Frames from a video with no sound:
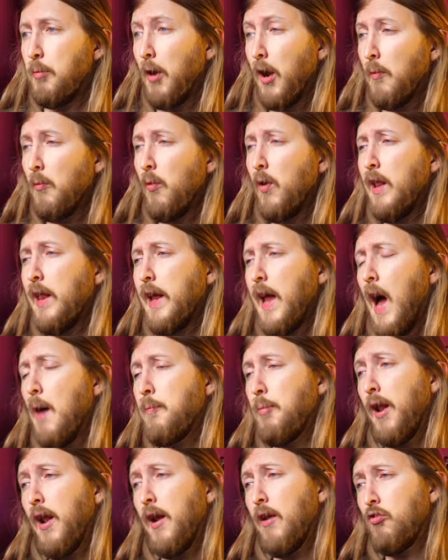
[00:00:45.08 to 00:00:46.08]
But I'm really
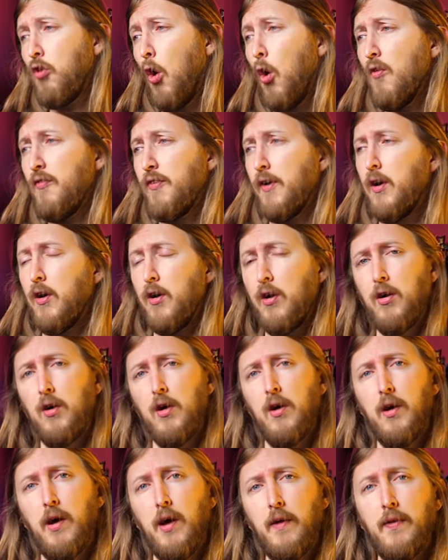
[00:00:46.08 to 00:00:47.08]
happy that it's over
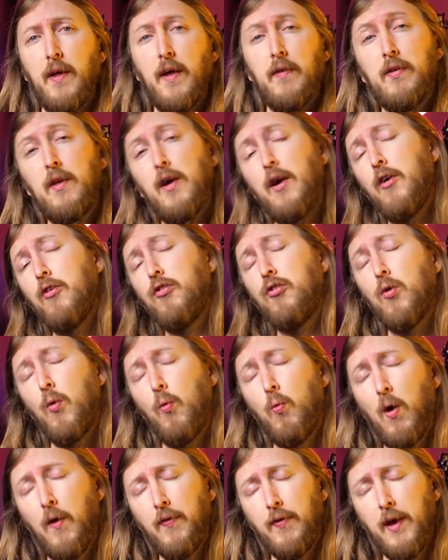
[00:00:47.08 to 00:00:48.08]
and that there's
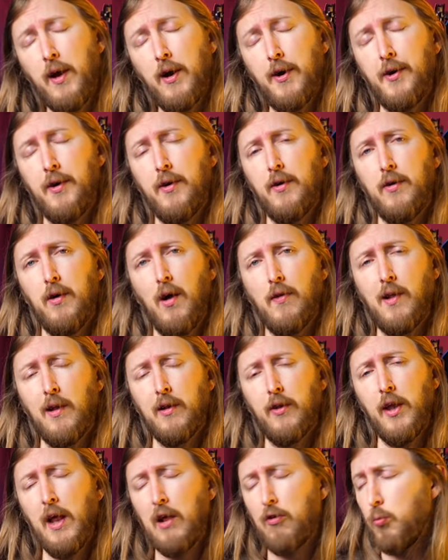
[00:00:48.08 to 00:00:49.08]
1 year
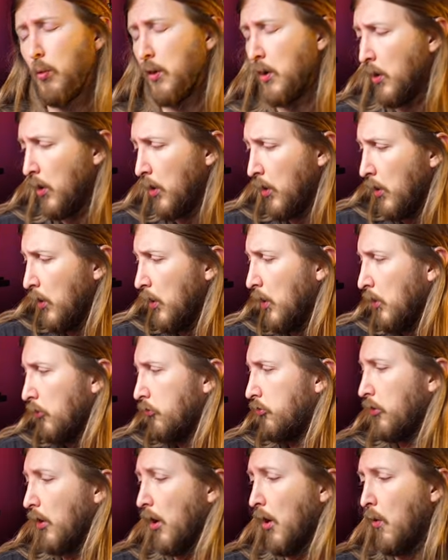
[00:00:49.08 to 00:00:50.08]
until the next one.
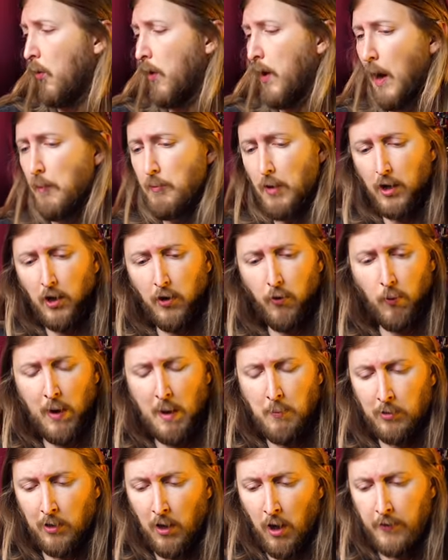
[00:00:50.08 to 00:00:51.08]
So, I'm not gonna
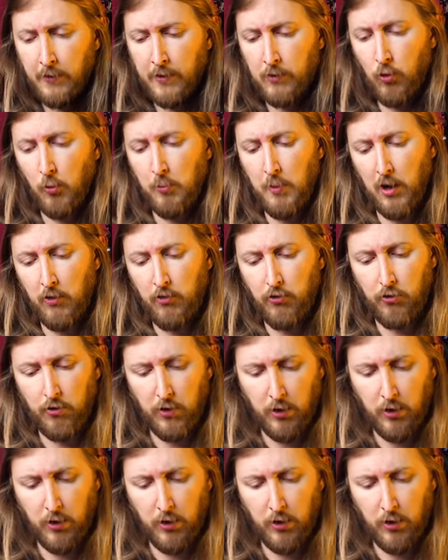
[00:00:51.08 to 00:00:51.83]
ramble on too much.